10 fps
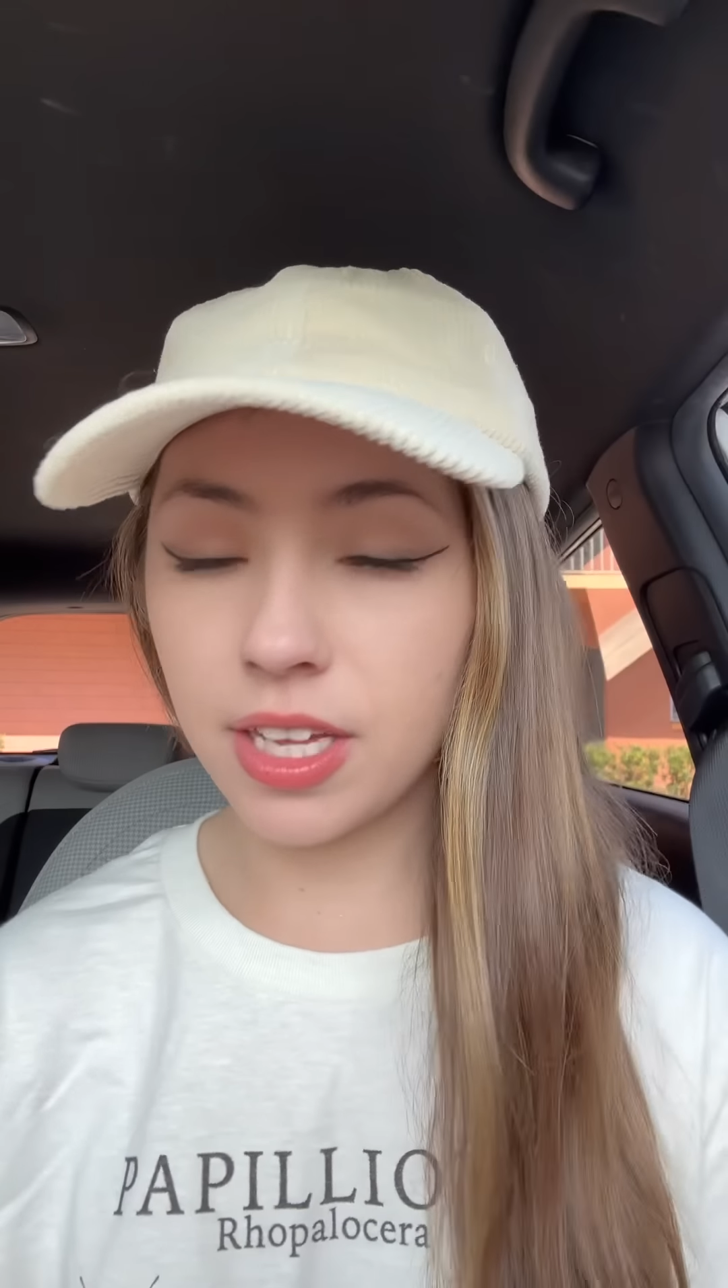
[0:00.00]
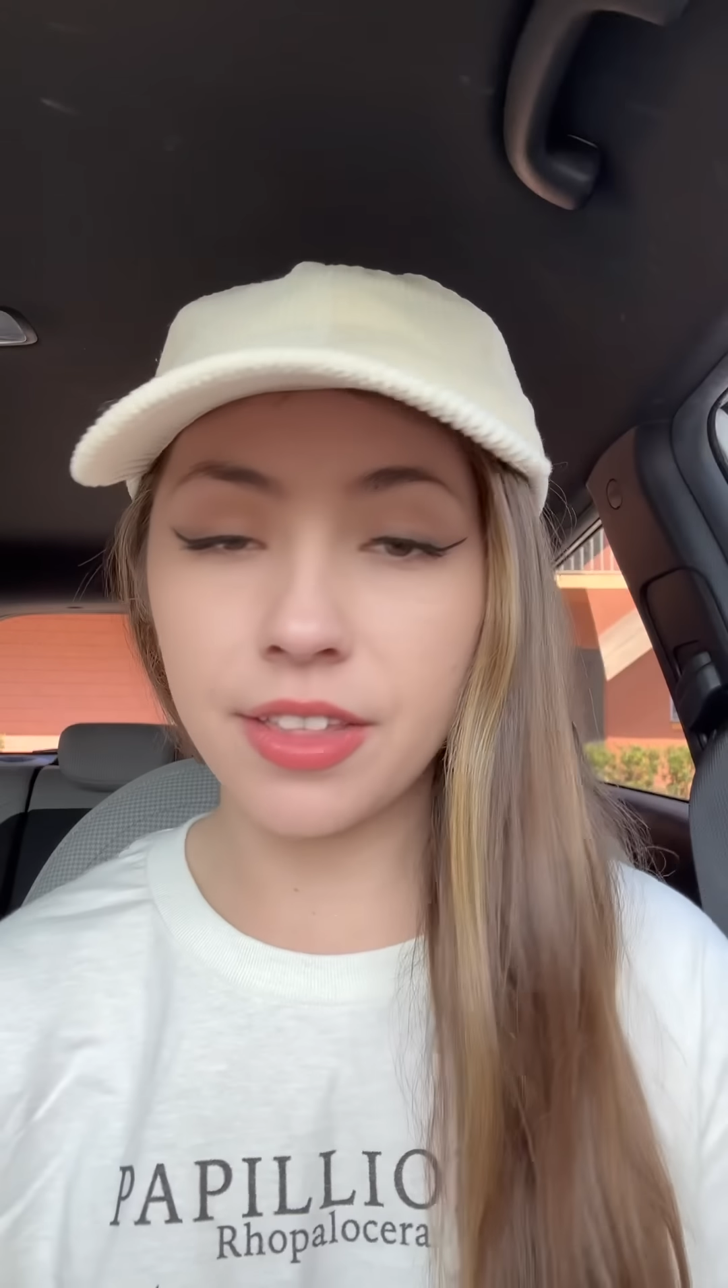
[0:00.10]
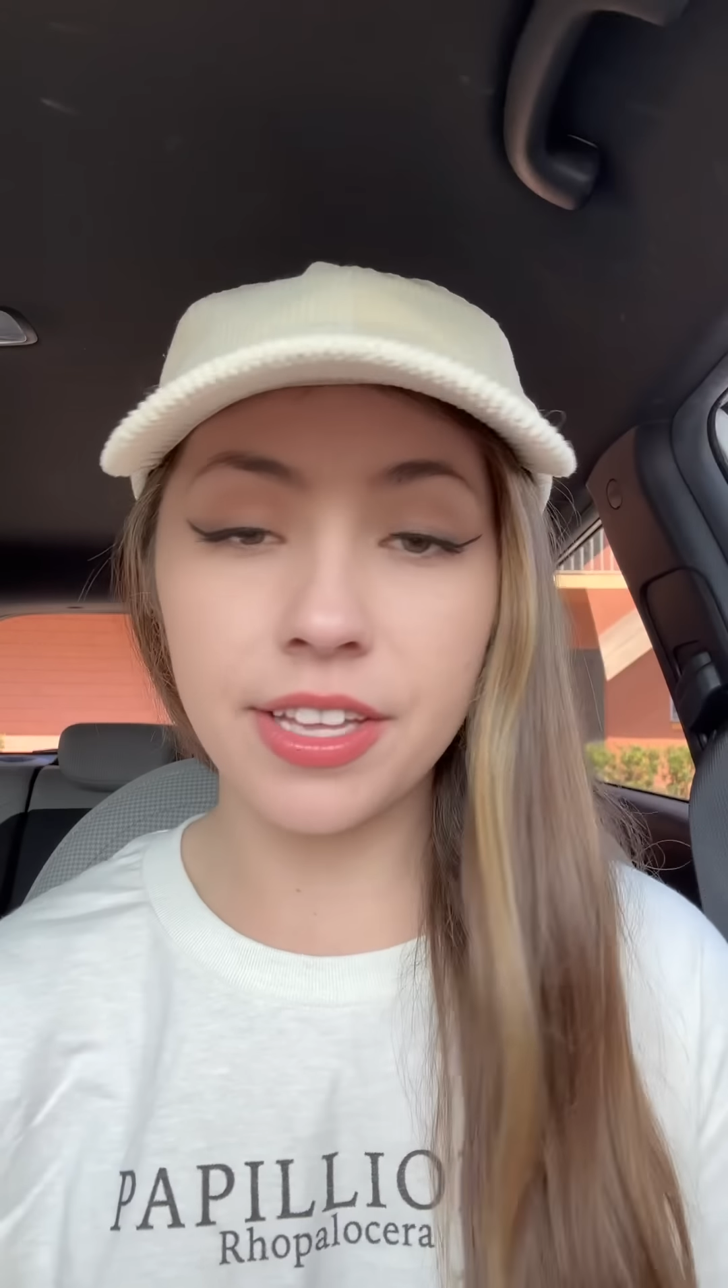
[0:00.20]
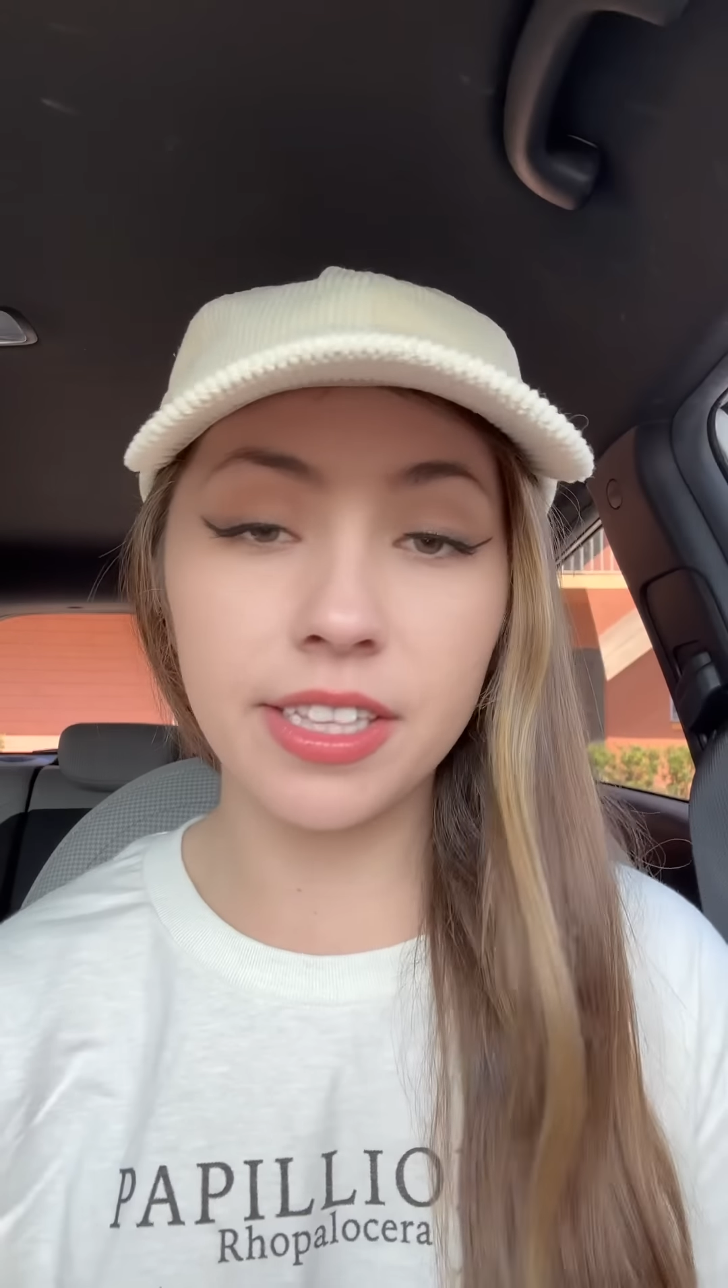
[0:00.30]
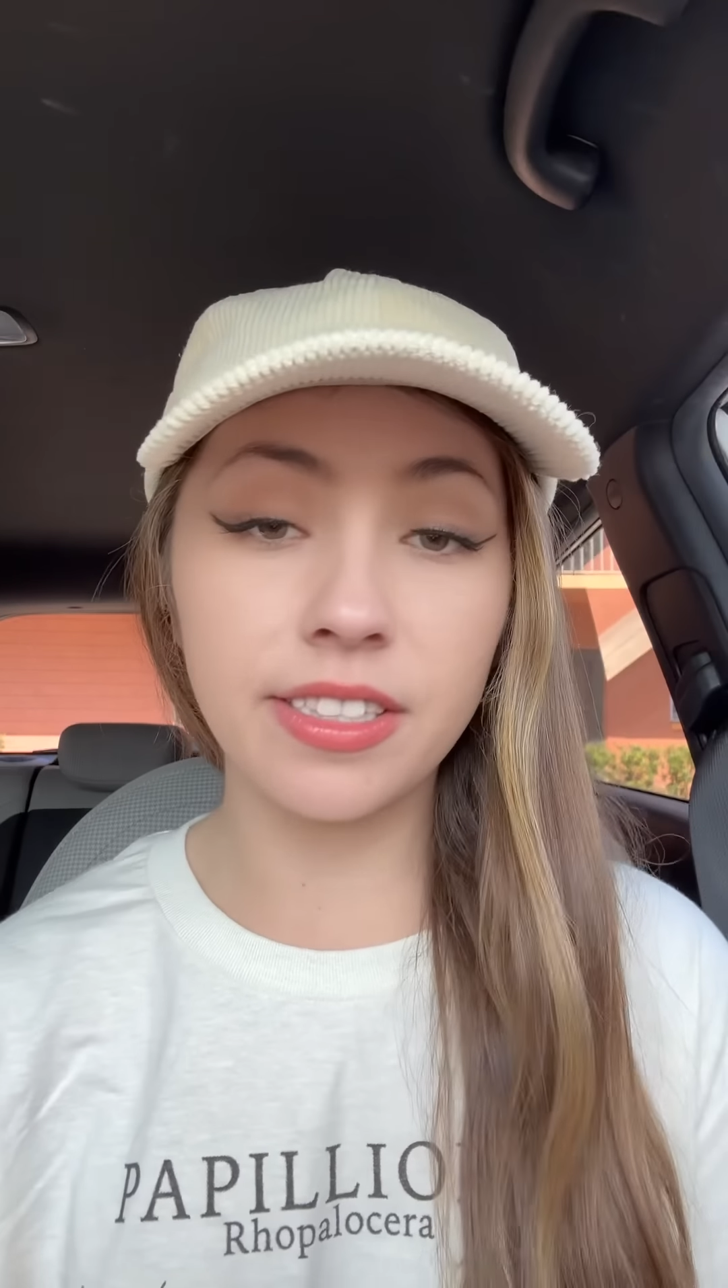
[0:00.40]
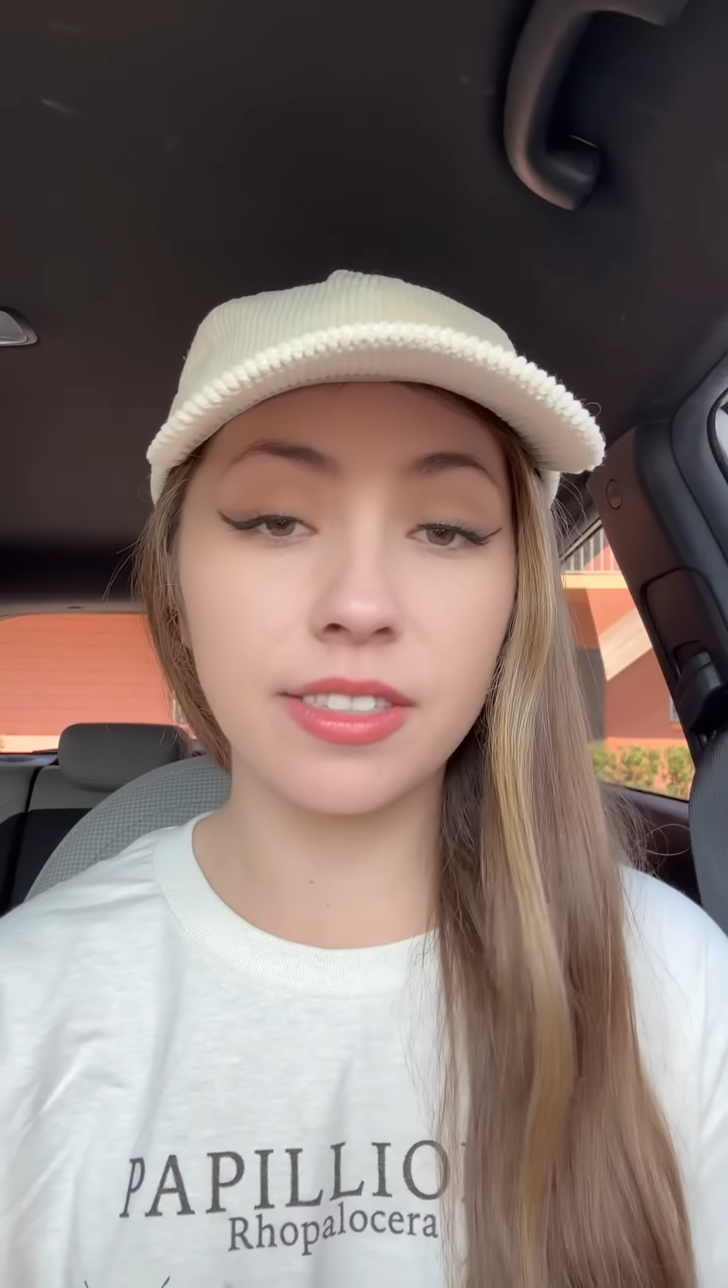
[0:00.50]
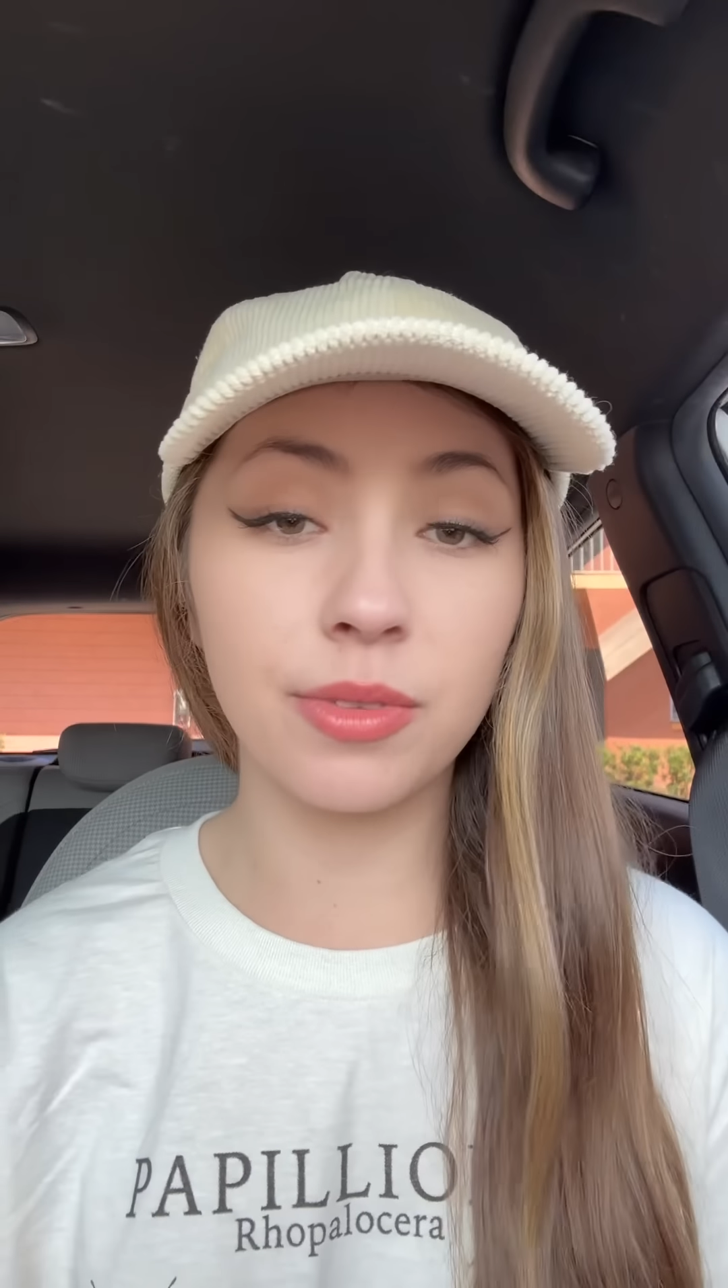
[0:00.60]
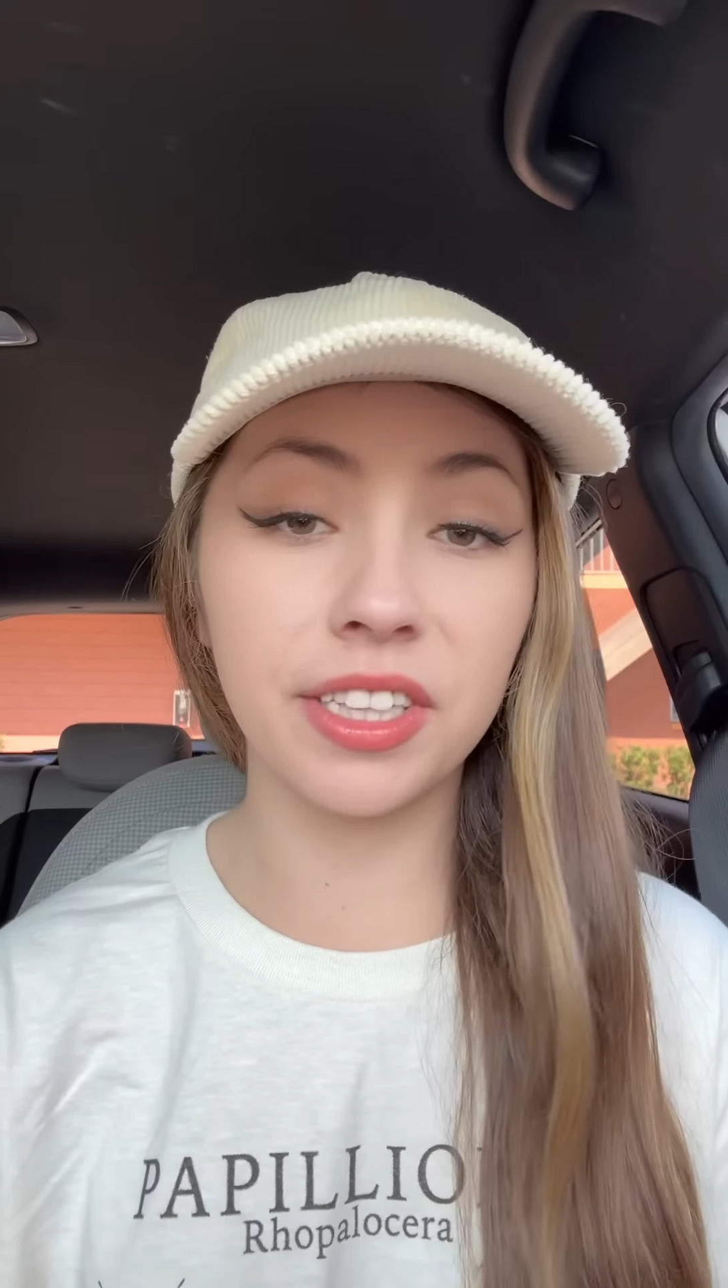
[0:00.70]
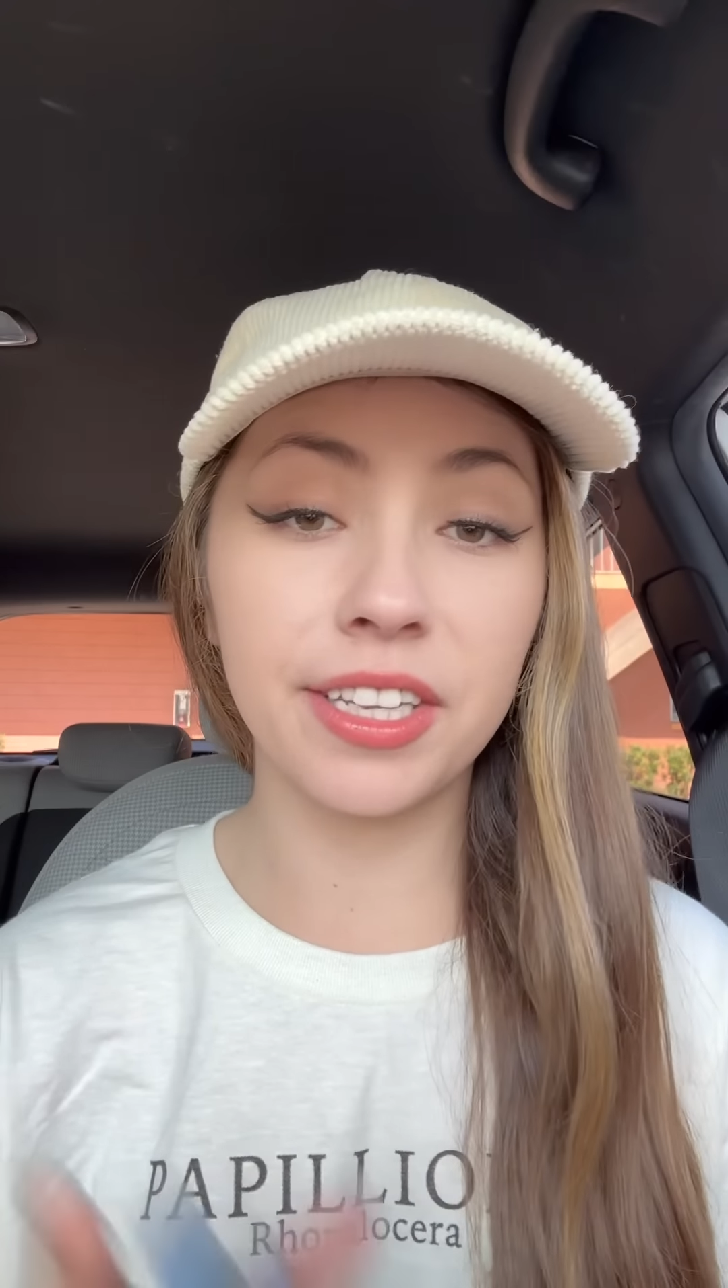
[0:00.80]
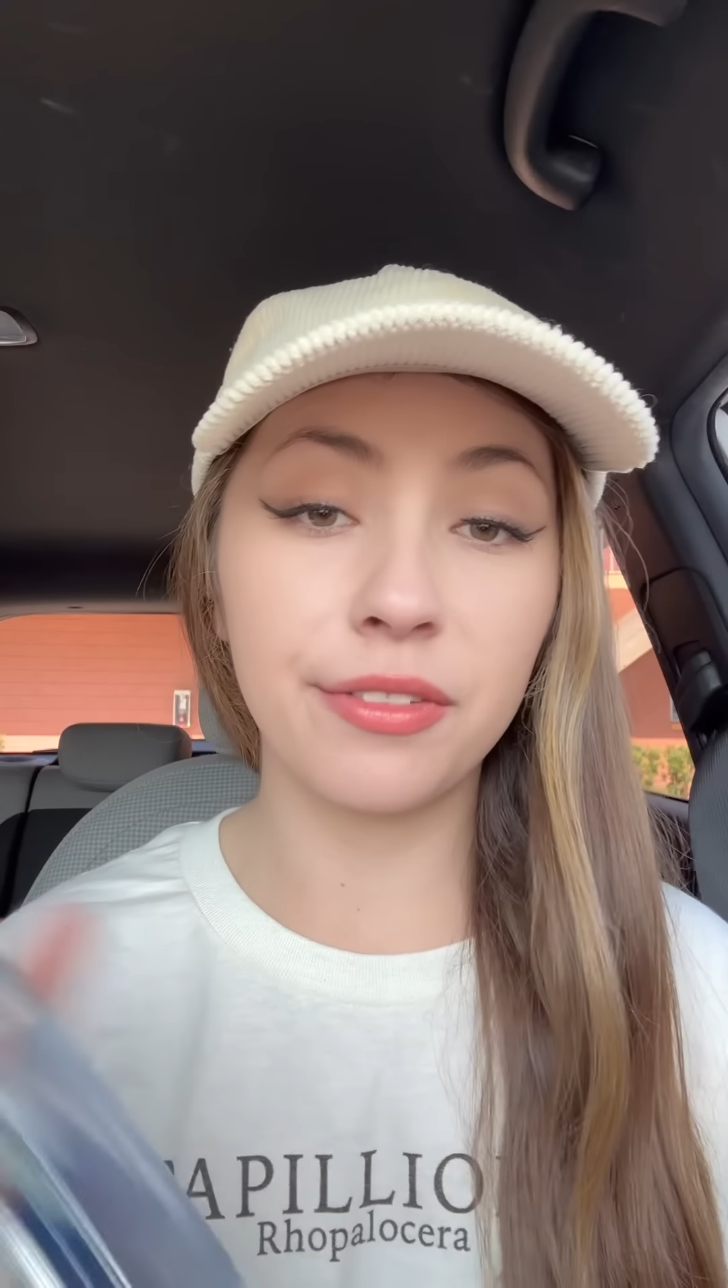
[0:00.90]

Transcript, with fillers: I think this is really